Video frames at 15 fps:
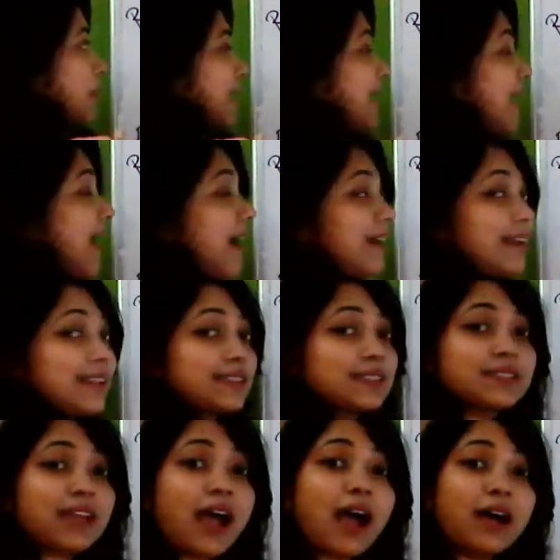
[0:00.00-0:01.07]
my
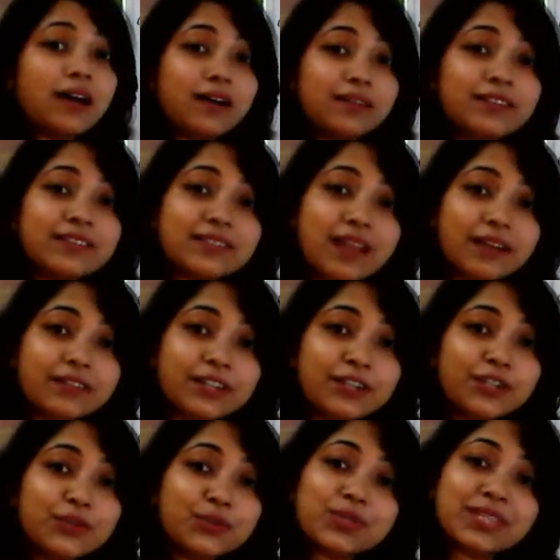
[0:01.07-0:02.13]
RS, the resultant
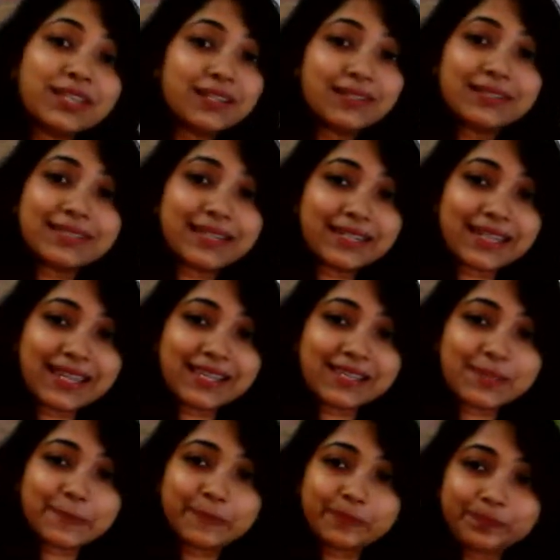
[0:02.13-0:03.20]
due to single slit
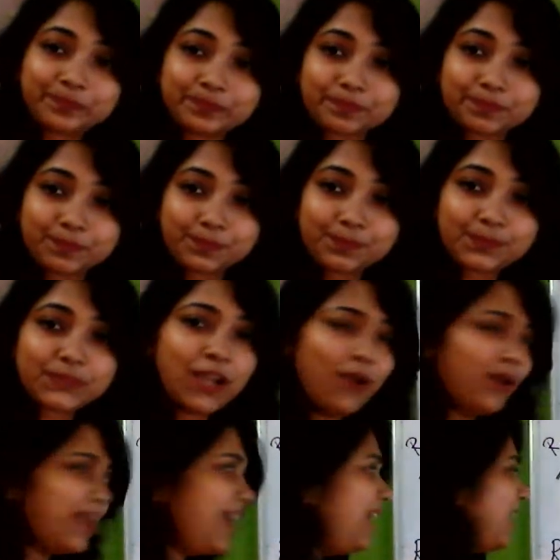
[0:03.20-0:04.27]
is.
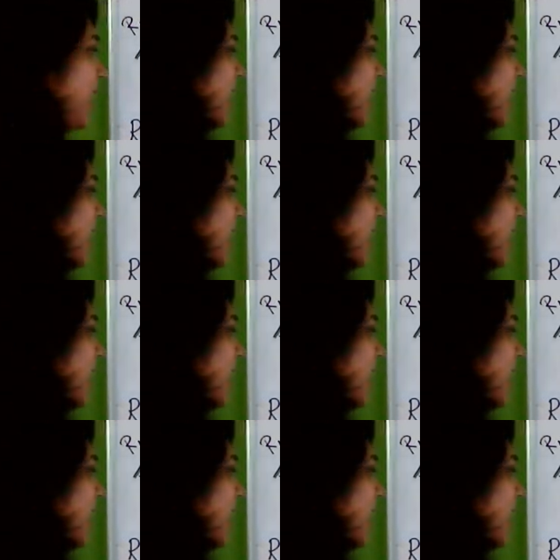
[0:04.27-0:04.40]
Okay.